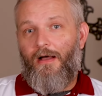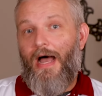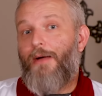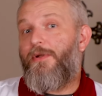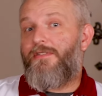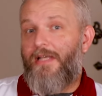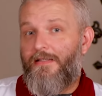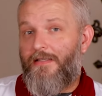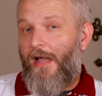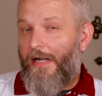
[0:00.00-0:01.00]
I would say
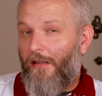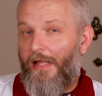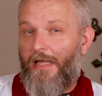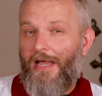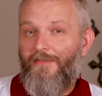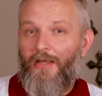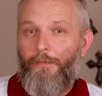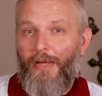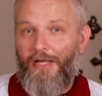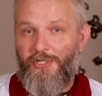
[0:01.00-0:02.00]
it's kind of like having a
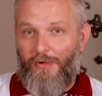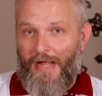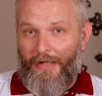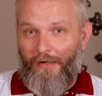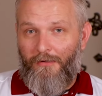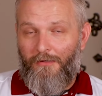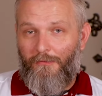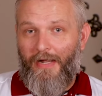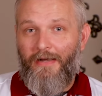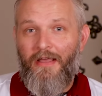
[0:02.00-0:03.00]
pet dragon,
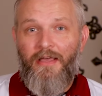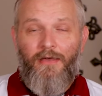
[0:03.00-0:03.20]
right?